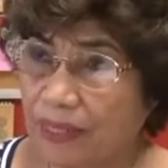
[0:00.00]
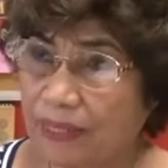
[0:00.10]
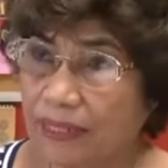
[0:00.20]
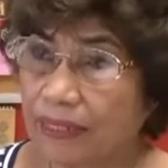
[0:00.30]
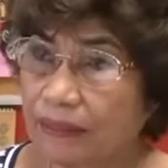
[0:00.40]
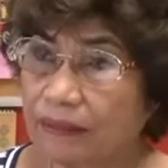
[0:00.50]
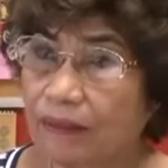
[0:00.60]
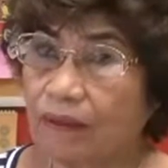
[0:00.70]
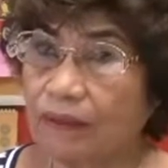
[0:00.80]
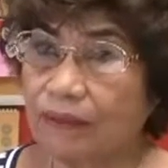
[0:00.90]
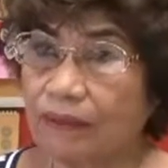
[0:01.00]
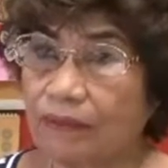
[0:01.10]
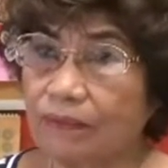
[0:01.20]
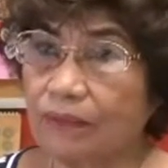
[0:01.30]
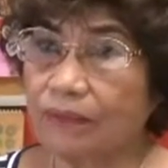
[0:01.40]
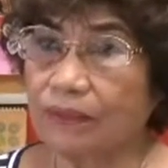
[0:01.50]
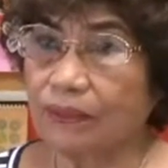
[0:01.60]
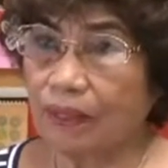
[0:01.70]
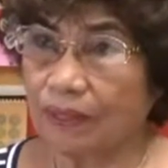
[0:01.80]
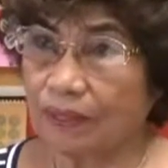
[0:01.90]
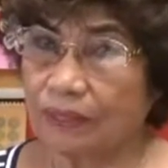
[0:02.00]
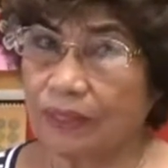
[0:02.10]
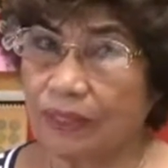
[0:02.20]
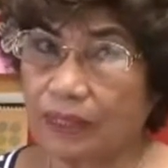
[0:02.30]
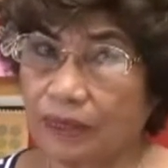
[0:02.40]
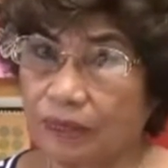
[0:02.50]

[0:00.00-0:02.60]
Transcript: And I cannot not uh,